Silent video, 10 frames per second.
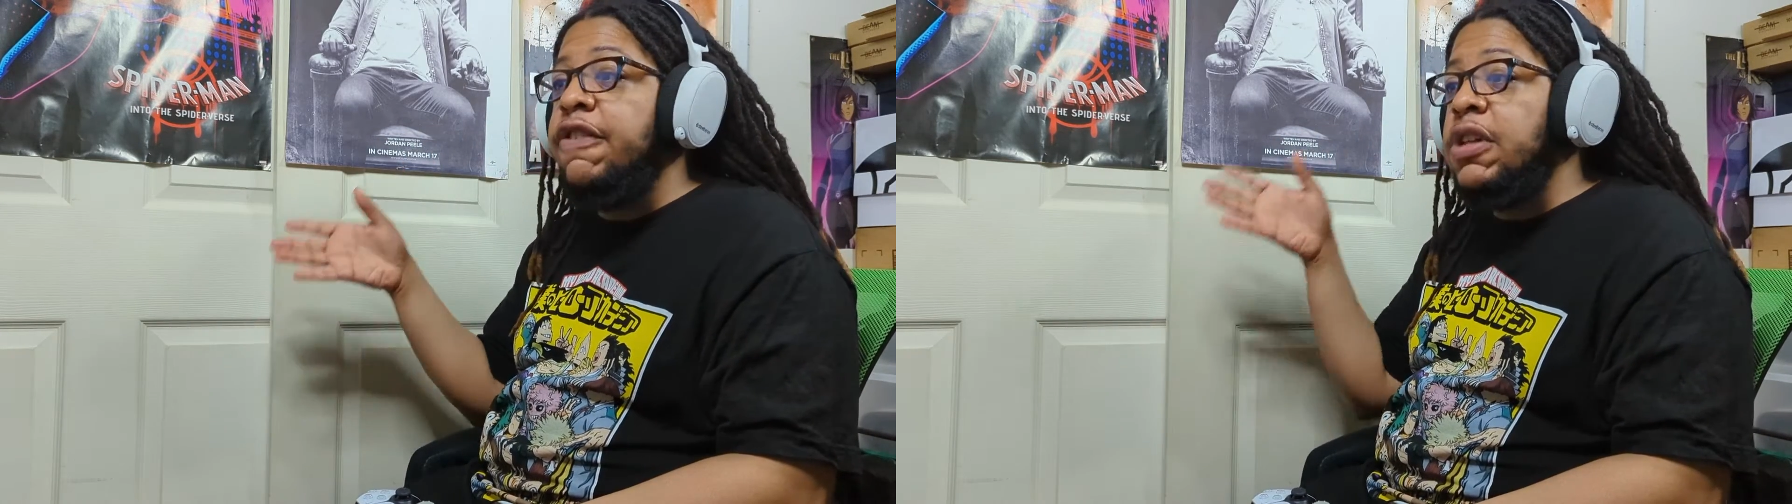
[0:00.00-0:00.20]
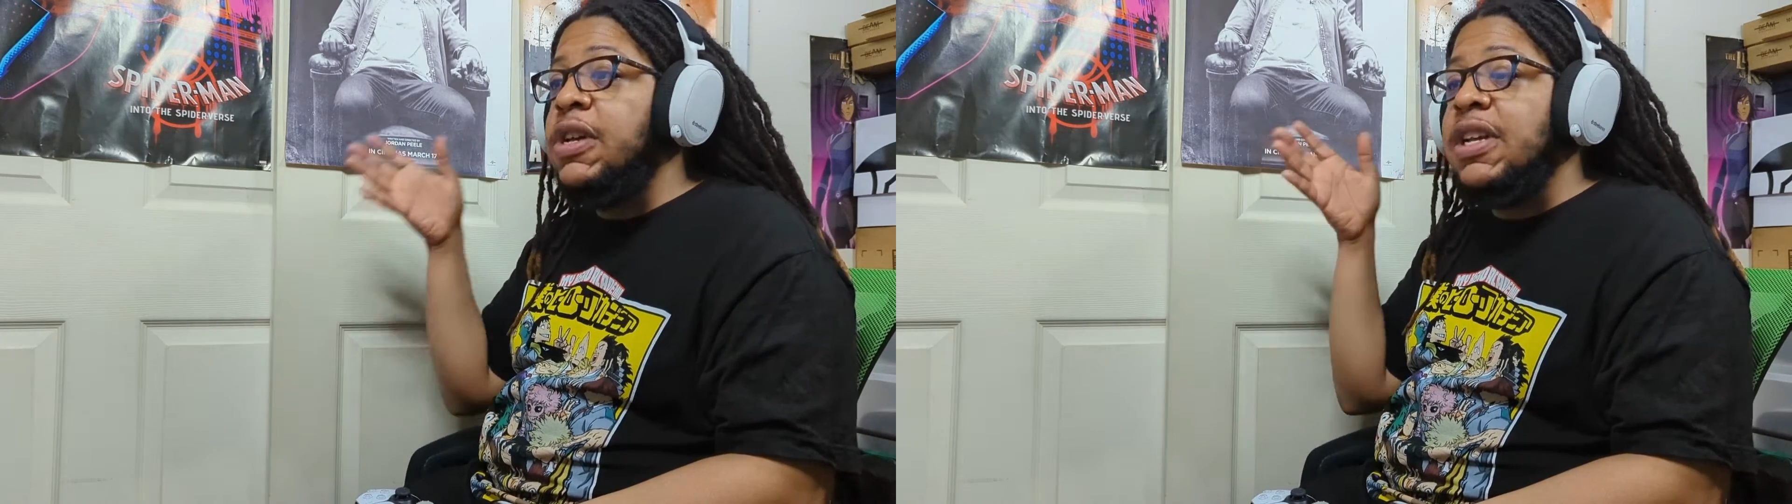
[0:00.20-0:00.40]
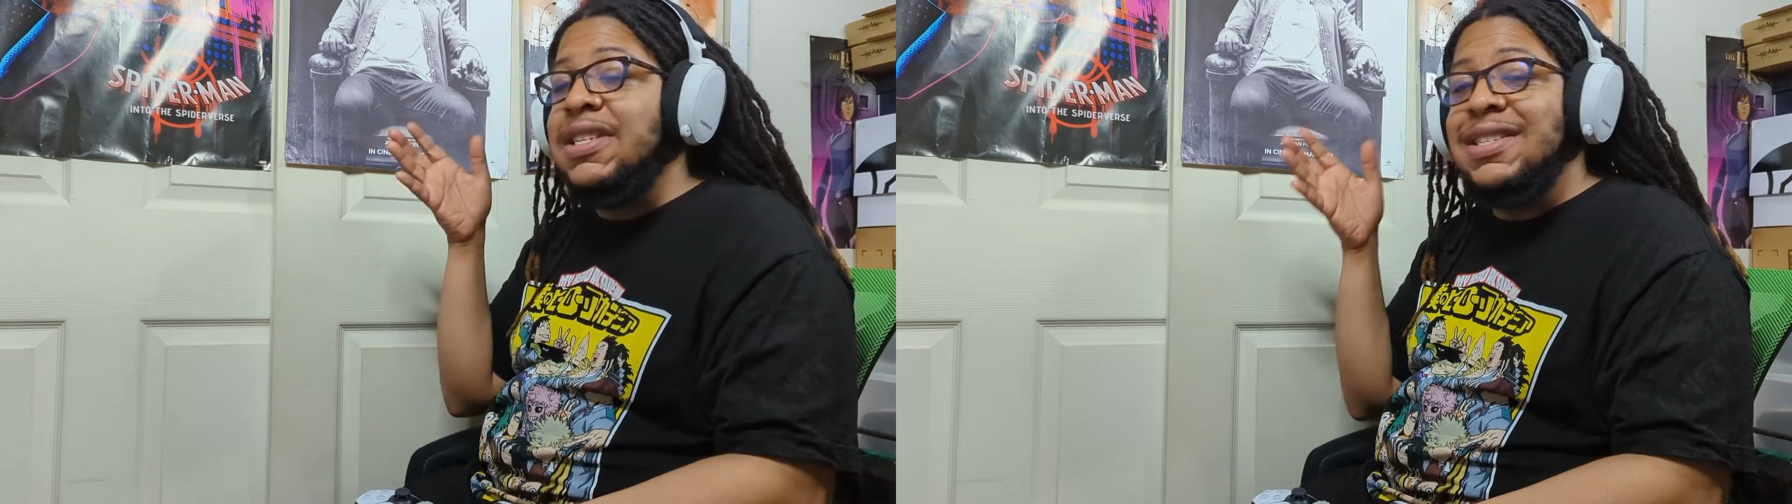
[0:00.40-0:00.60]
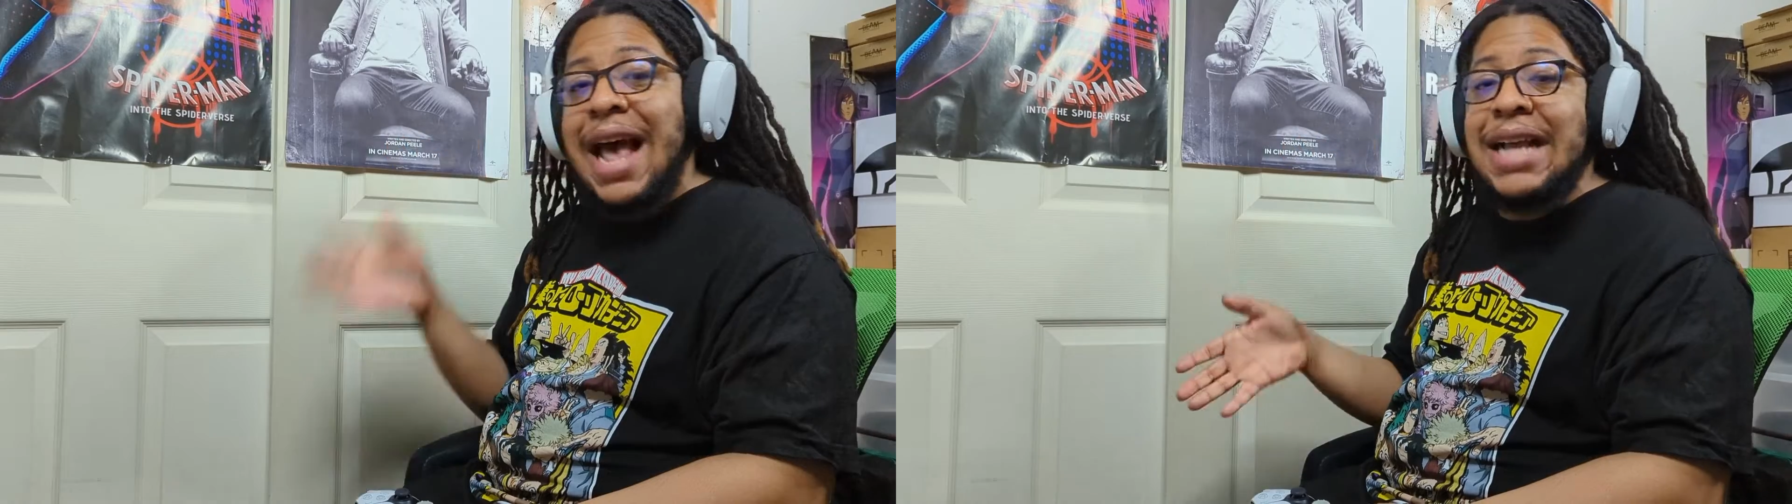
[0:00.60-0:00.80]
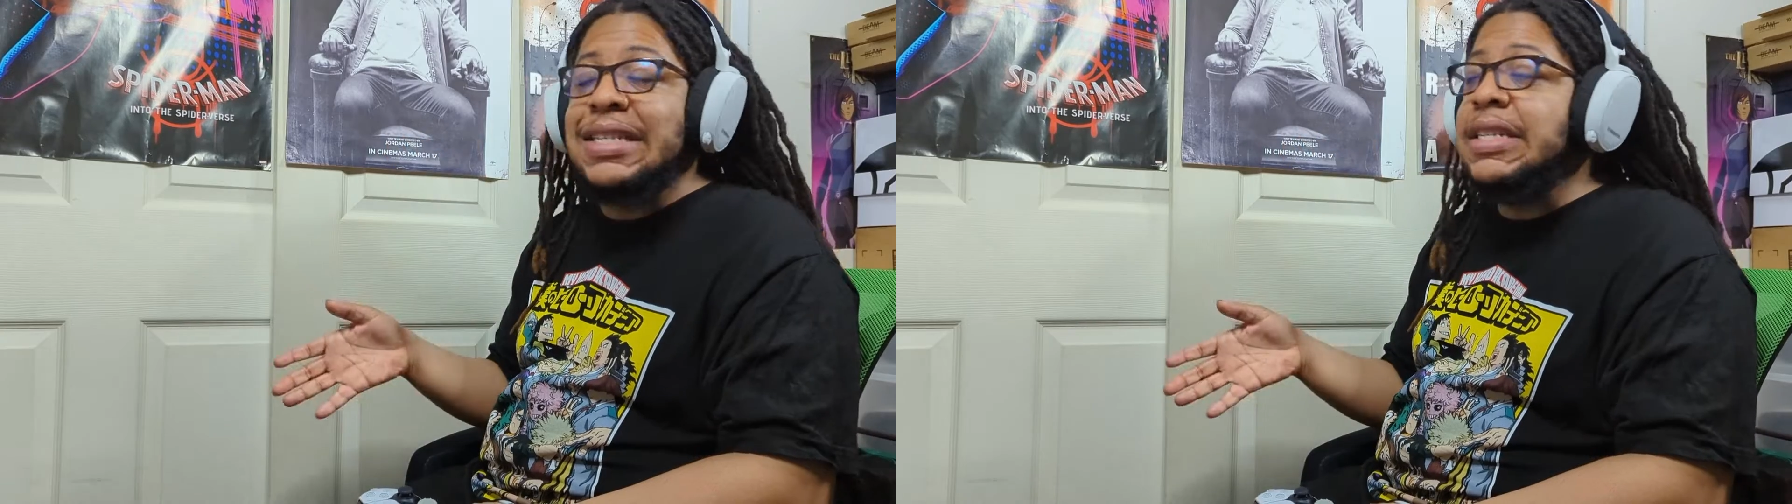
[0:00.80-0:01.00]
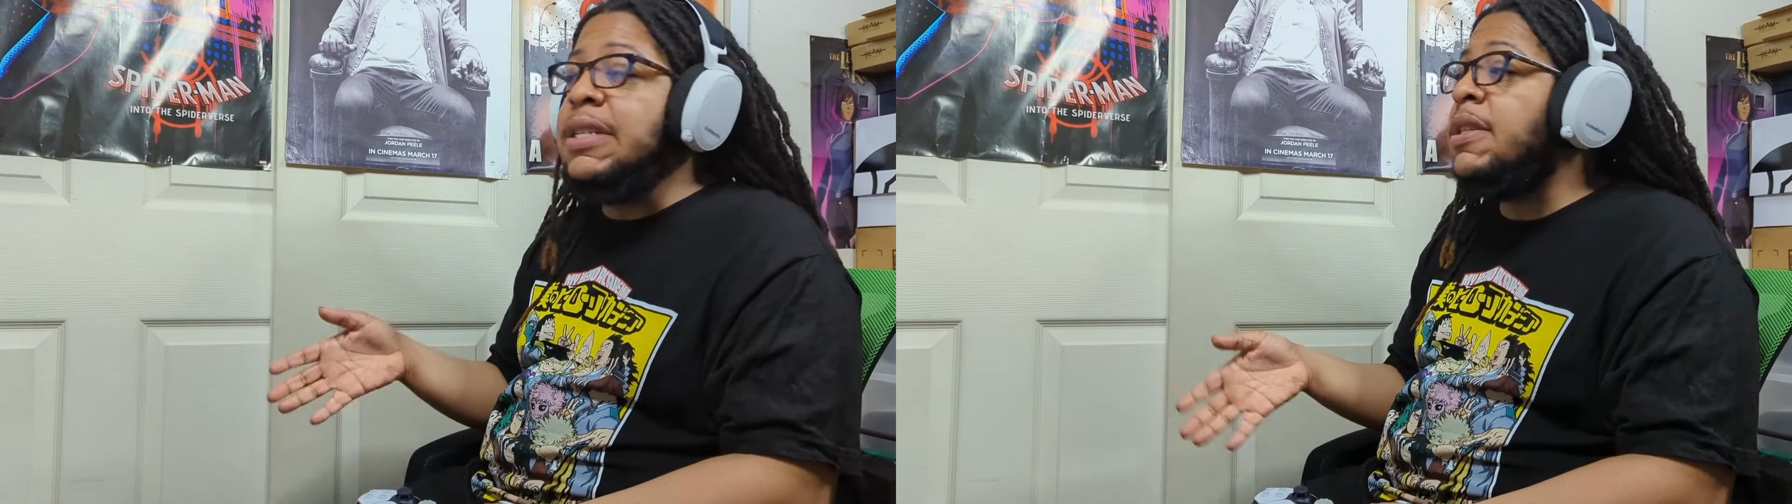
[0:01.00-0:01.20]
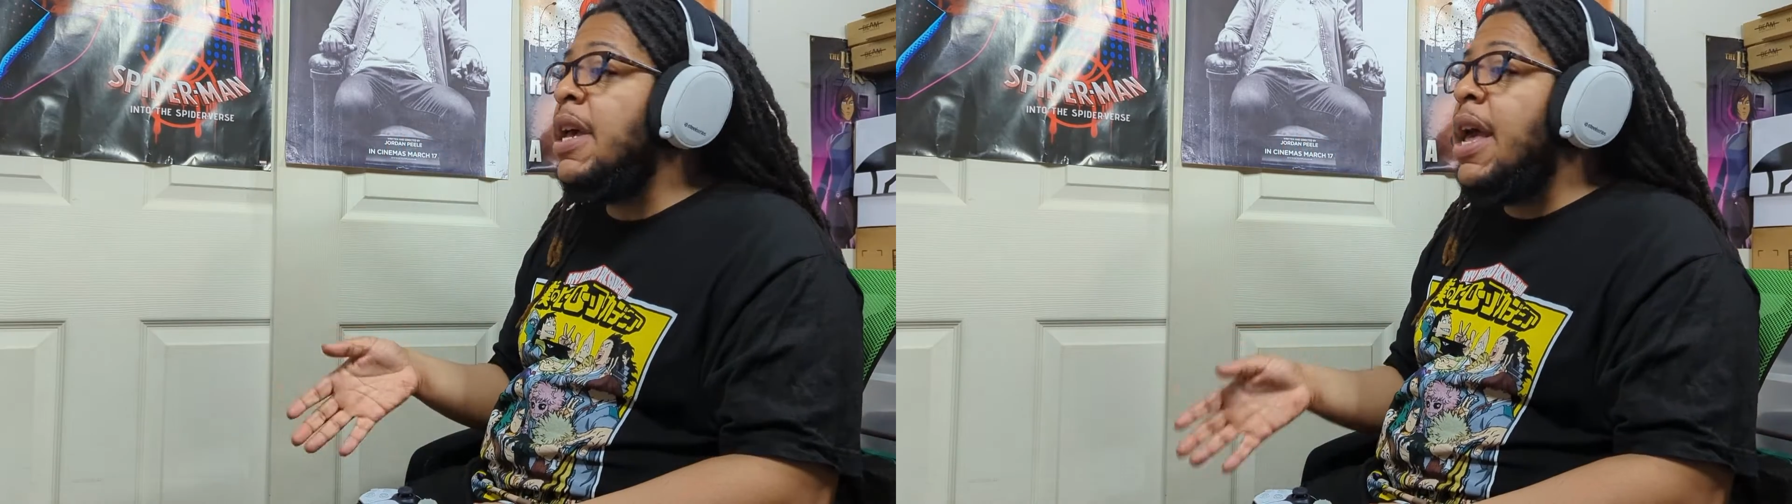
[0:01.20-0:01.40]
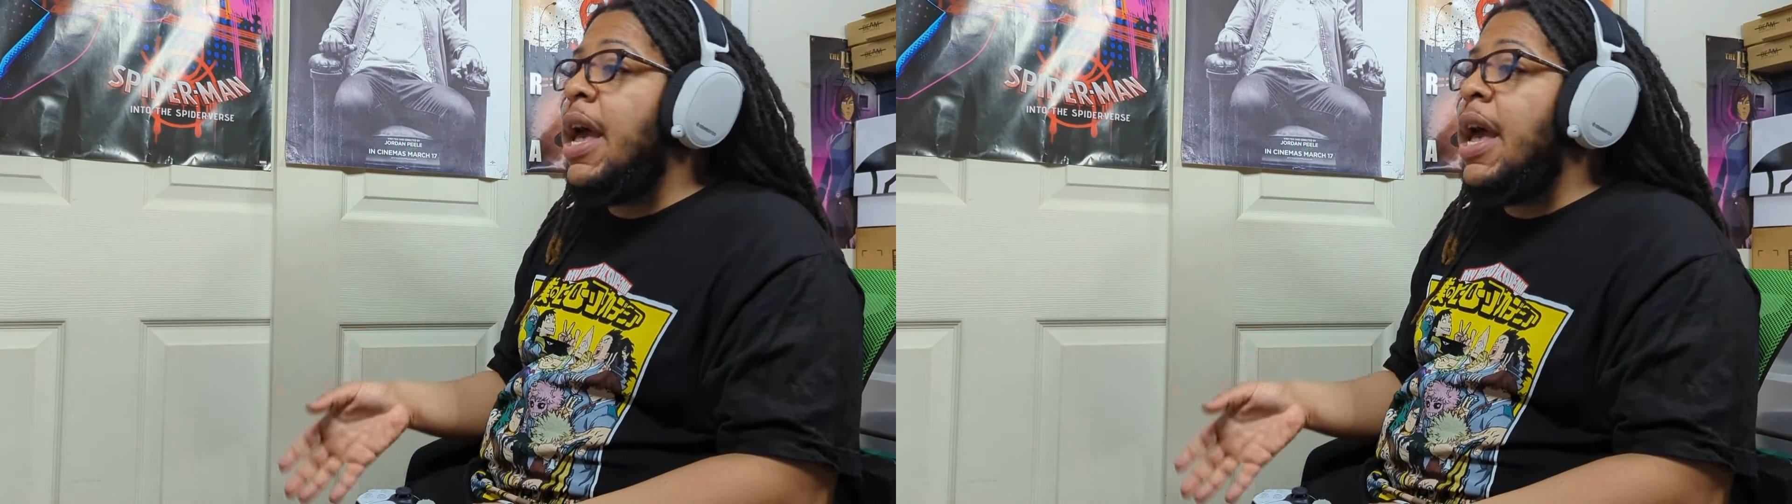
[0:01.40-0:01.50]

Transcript: full of assassins,